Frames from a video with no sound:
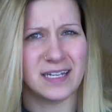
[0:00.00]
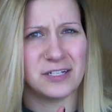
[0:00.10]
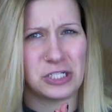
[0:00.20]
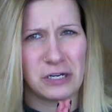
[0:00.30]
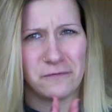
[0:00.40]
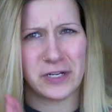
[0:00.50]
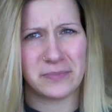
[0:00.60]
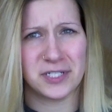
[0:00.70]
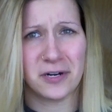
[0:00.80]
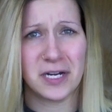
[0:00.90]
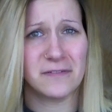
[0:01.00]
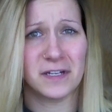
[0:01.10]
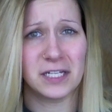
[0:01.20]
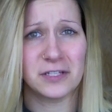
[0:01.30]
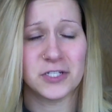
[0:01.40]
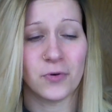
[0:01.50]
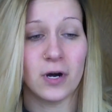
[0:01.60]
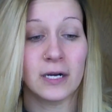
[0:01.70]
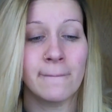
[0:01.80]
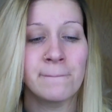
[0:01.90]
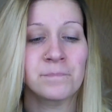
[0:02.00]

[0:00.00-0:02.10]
and Jeffree, I'm sorry if I get this wrong,